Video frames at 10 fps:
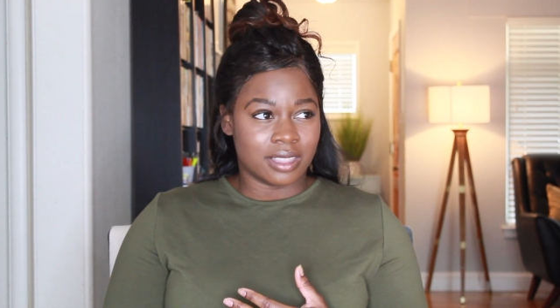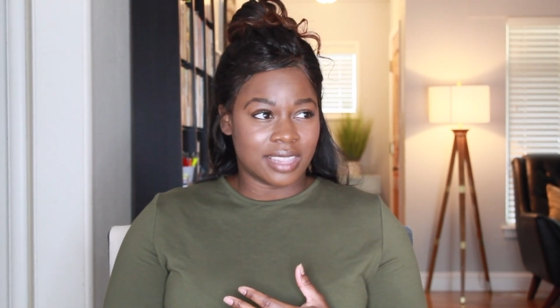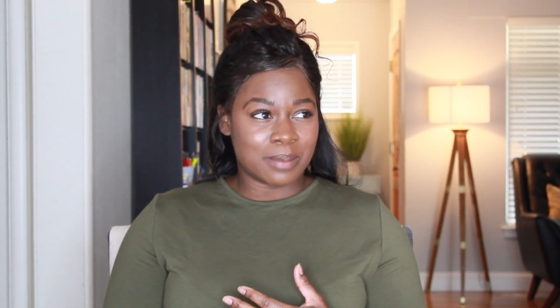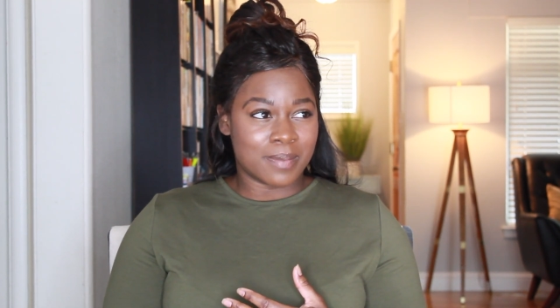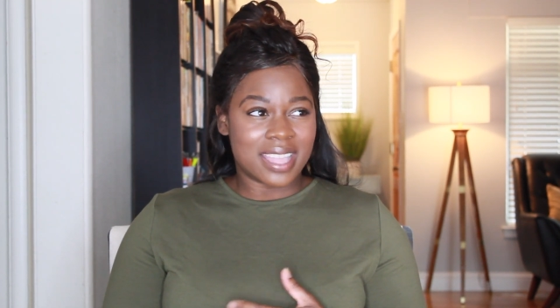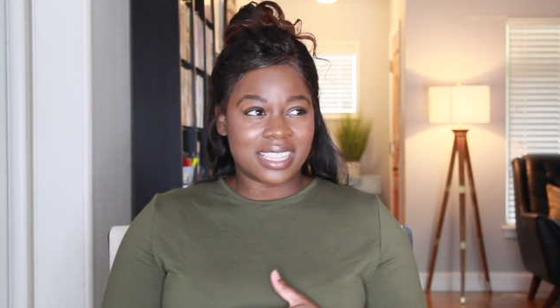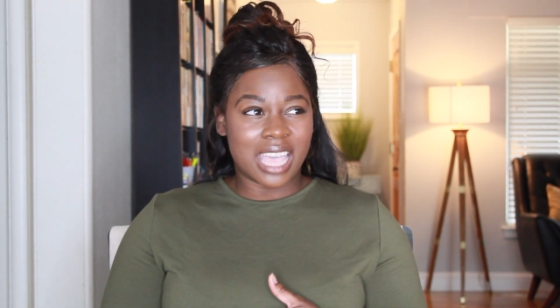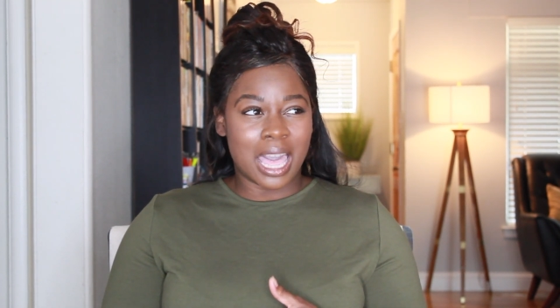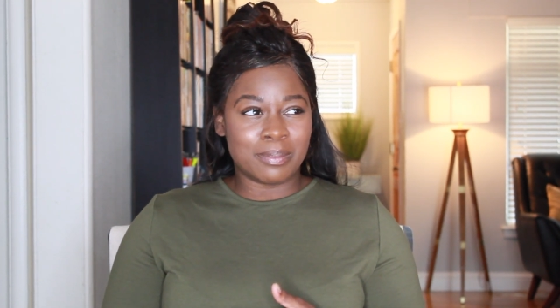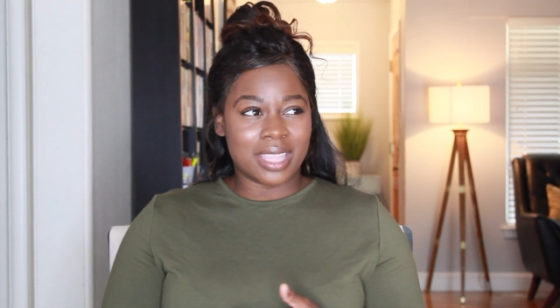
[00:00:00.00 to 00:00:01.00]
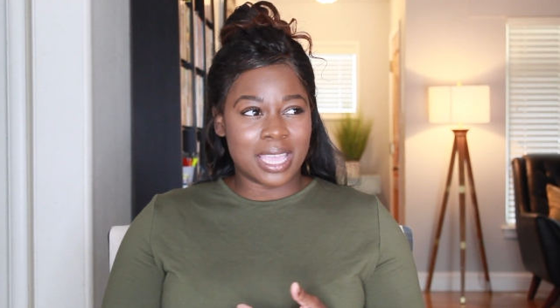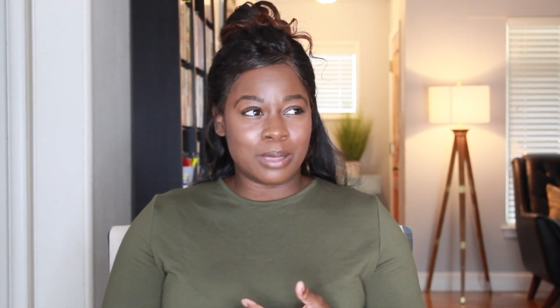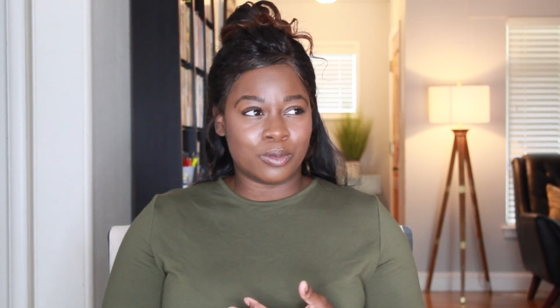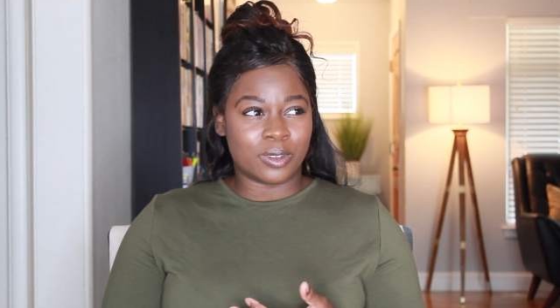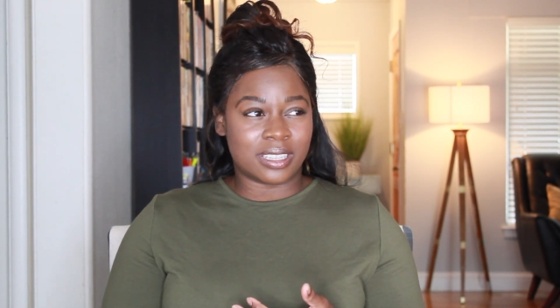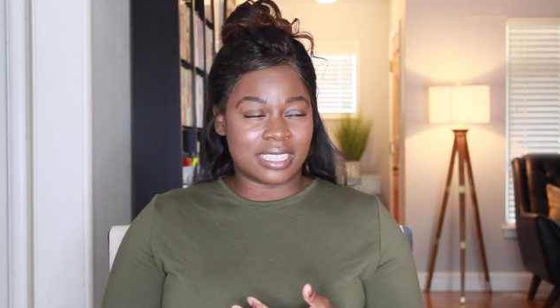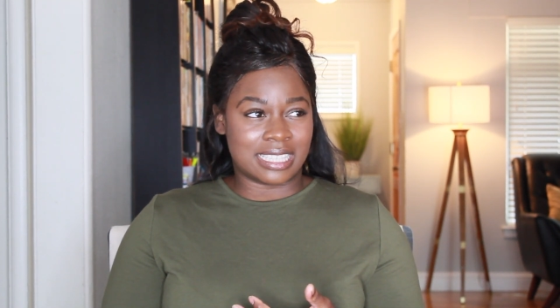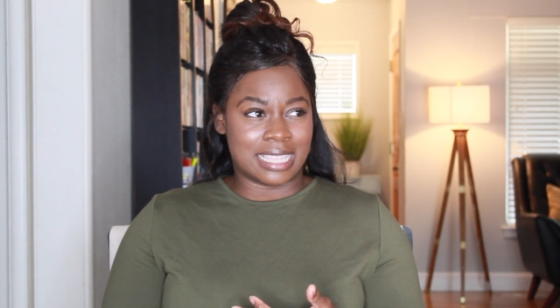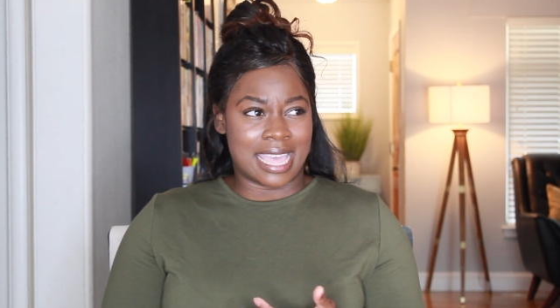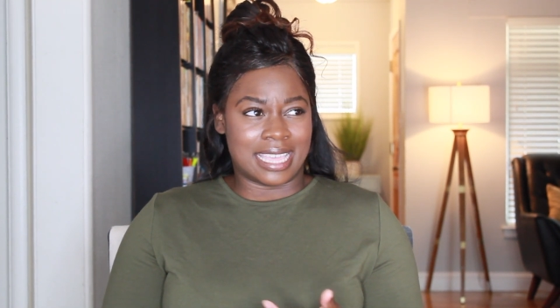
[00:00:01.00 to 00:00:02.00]
like my top names
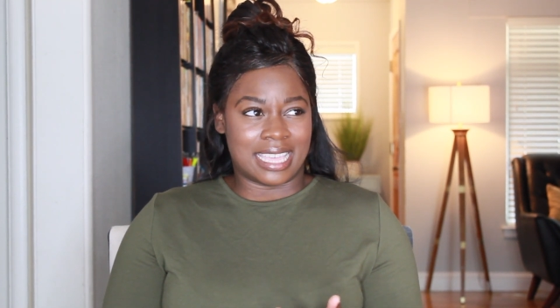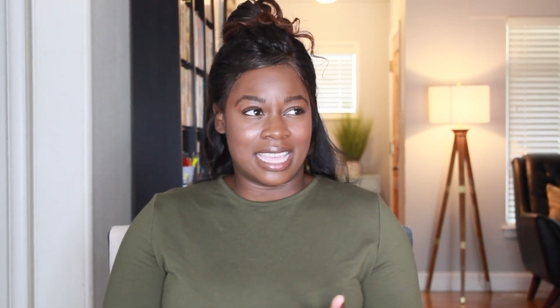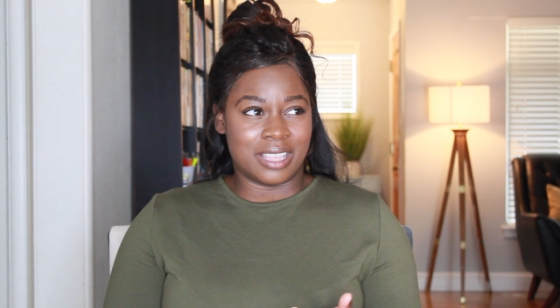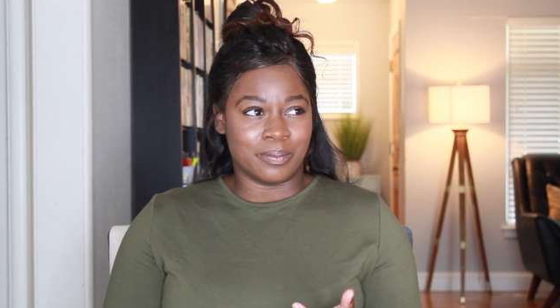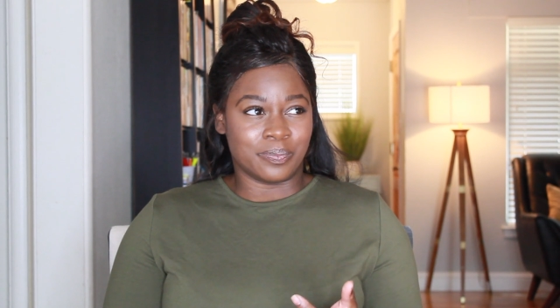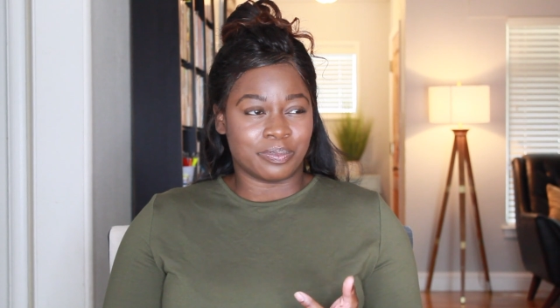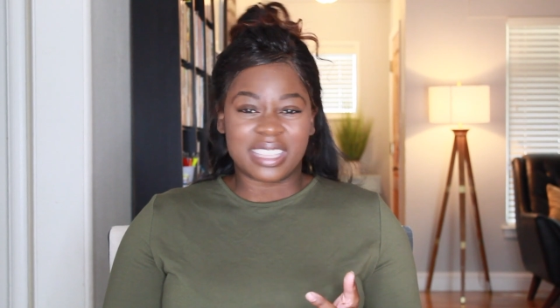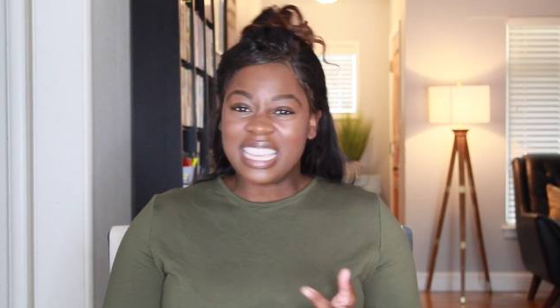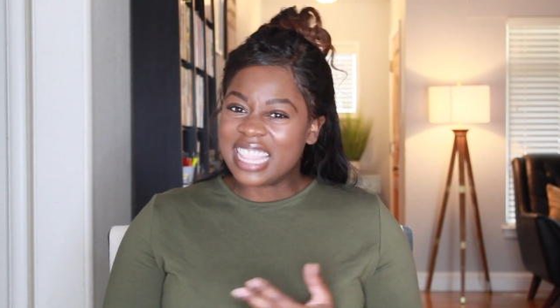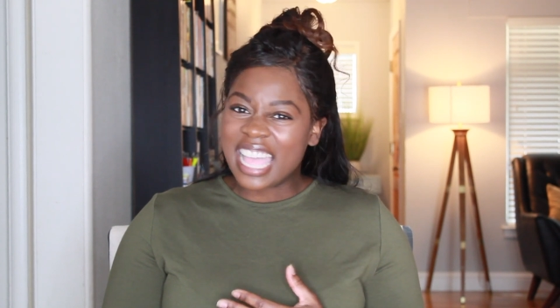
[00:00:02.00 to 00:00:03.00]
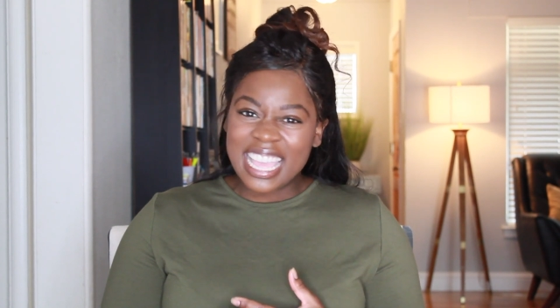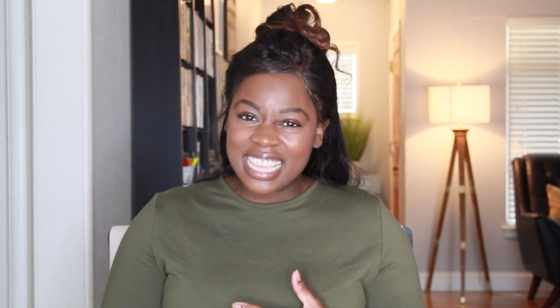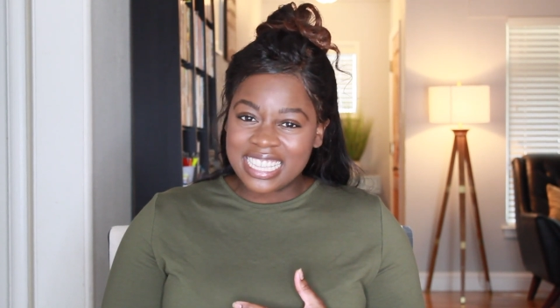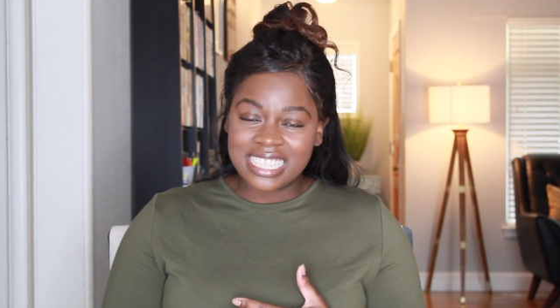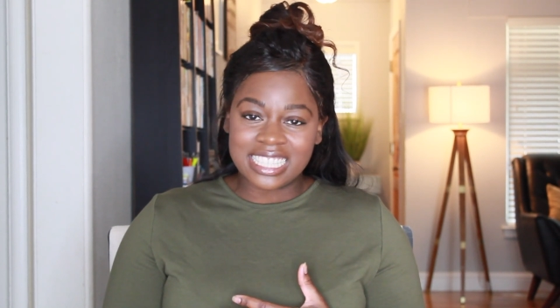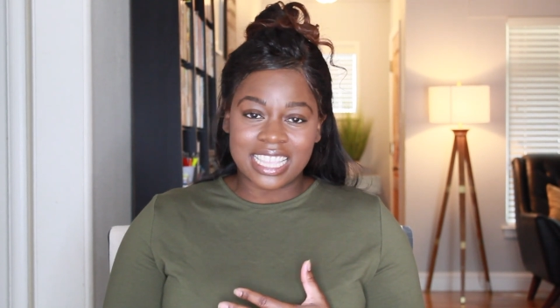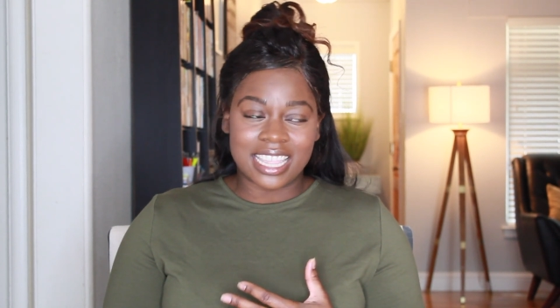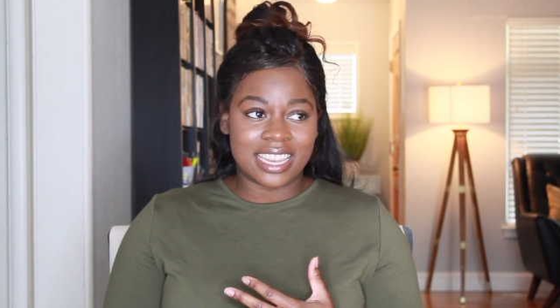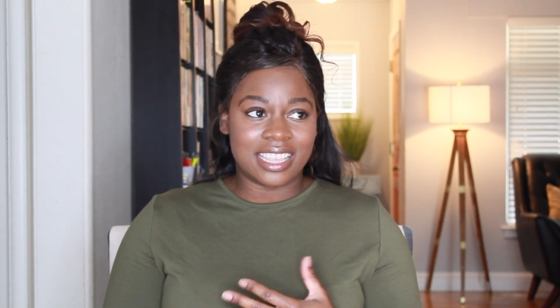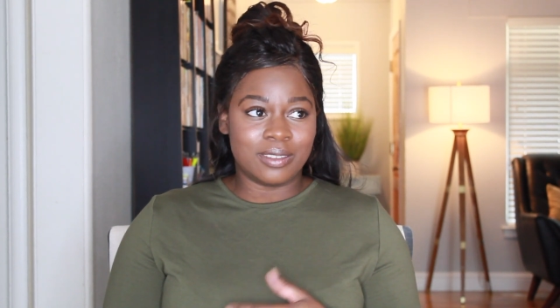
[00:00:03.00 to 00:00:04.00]
was like Elias,
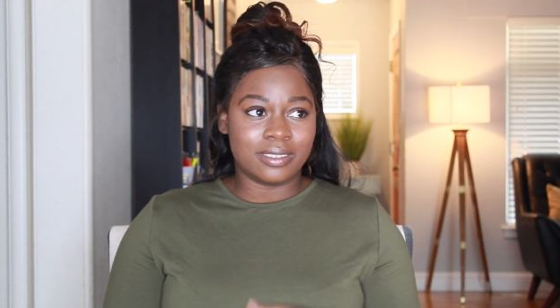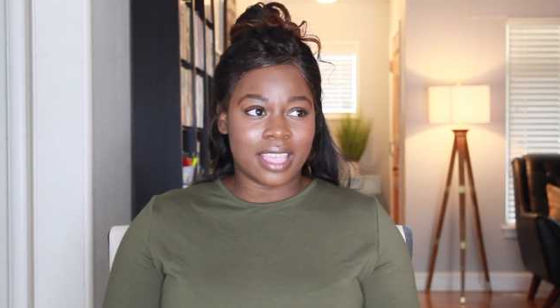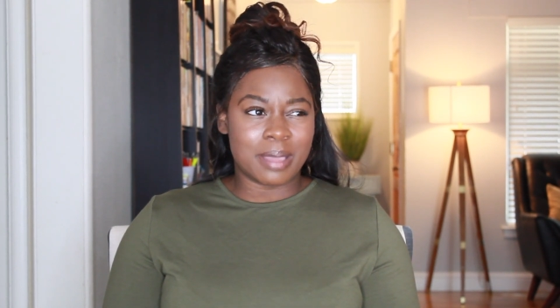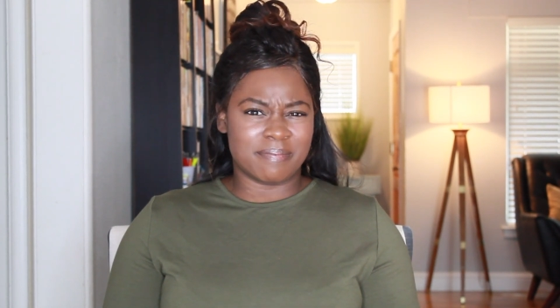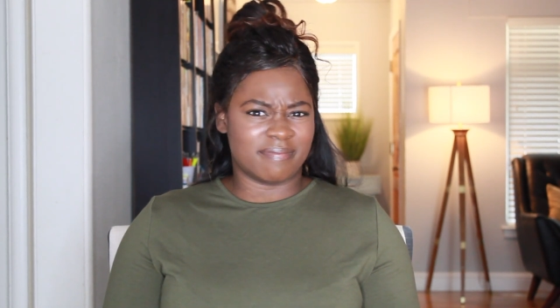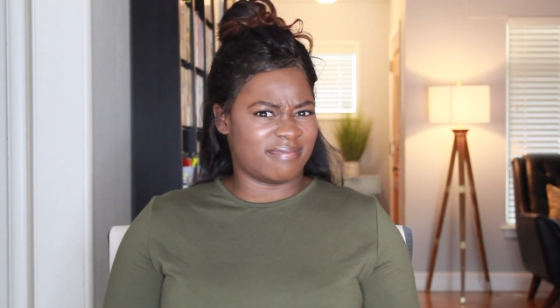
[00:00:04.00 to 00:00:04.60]
and he was like,